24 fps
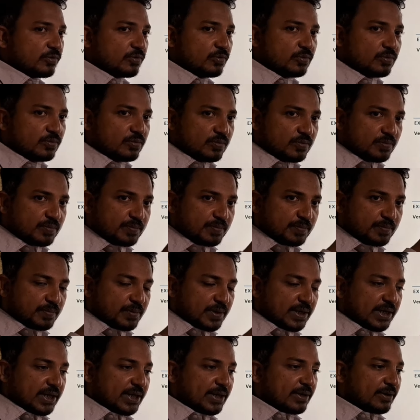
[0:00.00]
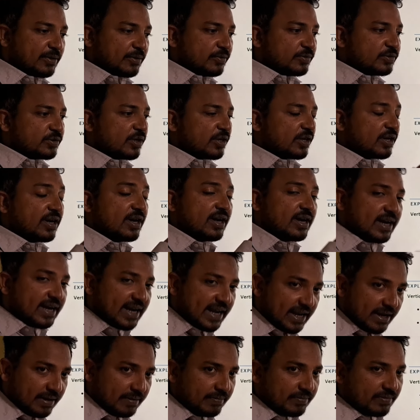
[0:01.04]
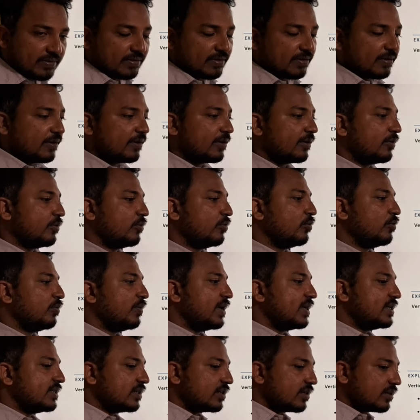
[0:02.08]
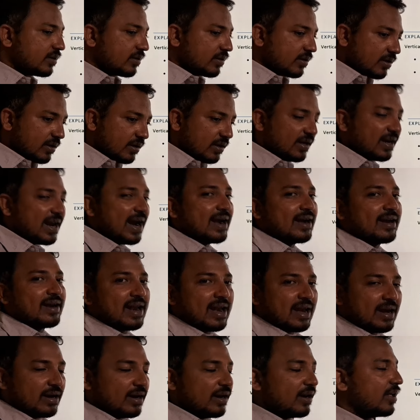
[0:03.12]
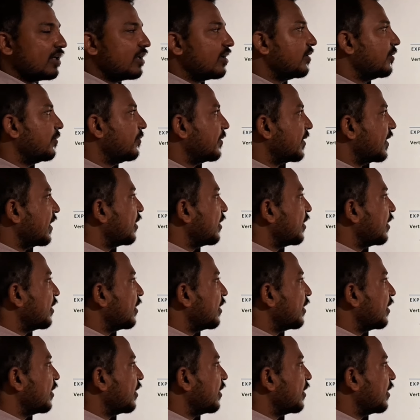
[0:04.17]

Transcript: to certain depth, or to measure lateral, we